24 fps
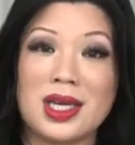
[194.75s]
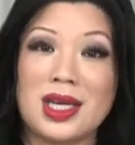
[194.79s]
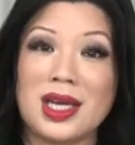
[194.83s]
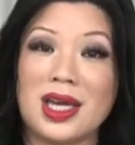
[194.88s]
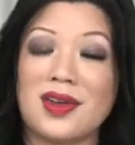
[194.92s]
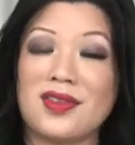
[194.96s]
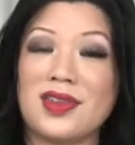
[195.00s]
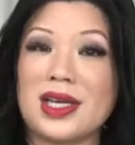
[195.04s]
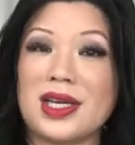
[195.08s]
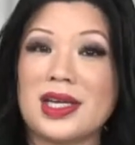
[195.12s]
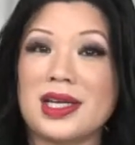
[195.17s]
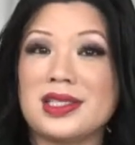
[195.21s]

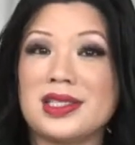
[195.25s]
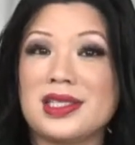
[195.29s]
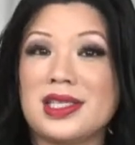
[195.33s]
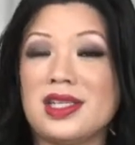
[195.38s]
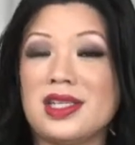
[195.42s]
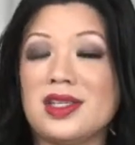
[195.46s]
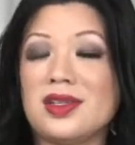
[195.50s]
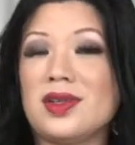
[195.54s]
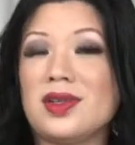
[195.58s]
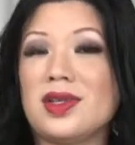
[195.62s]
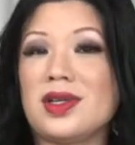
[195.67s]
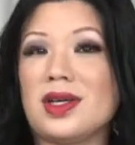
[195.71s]
If they
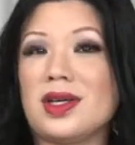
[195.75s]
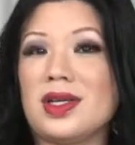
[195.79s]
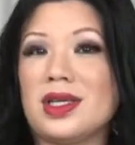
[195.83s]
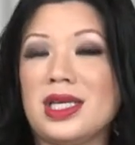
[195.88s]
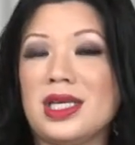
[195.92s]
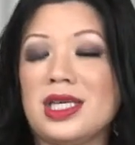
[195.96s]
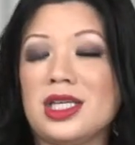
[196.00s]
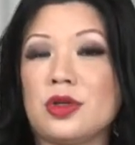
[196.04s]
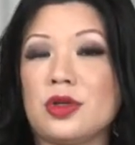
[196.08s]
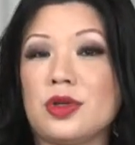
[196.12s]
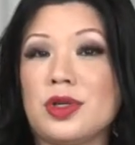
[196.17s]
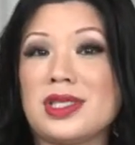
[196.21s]
continue to
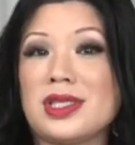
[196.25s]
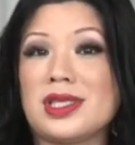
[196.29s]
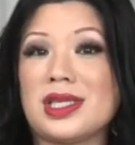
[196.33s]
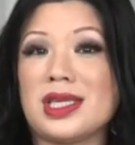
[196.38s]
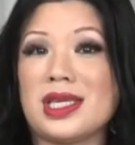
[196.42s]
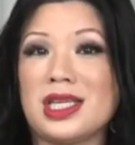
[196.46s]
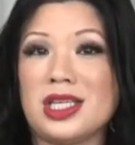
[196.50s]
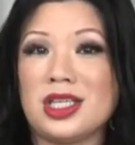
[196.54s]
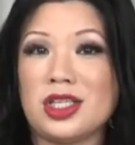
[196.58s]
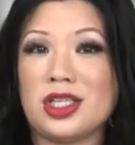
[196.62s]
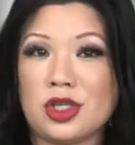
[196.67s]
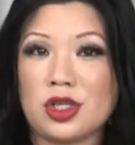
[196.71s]
increase
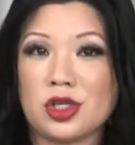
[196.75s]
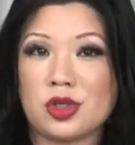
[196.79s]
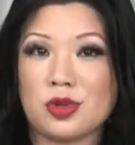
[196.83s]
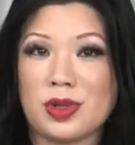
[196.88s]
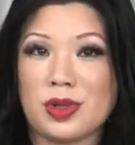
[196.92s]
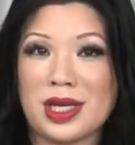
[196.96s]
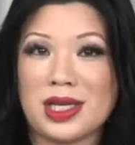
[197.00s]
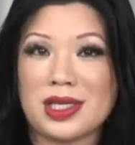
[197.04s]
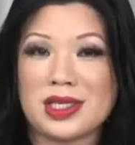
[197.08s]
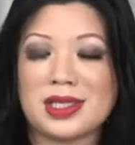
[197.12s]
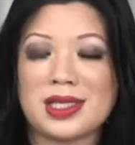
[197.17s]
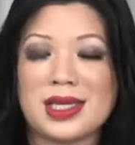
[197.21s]
interest
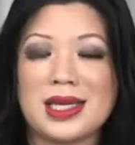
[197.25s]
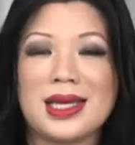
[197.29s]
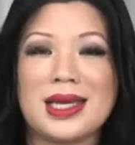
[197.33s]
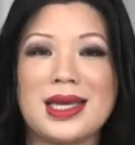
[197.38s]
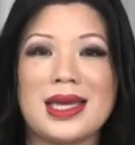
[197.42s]
rates,